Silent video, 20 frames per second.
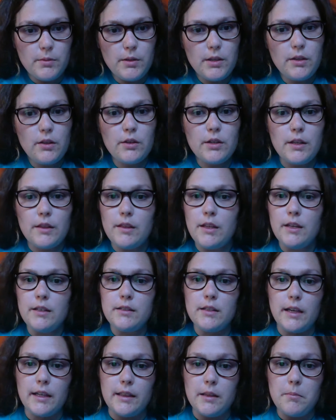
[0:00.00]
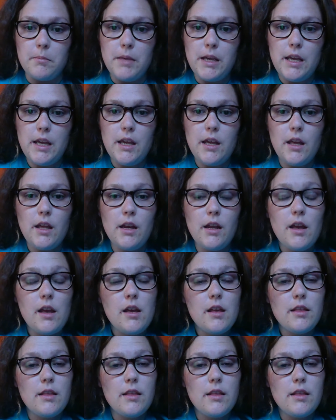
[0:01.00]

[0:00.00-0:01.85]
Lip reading: We looked at things like the mean,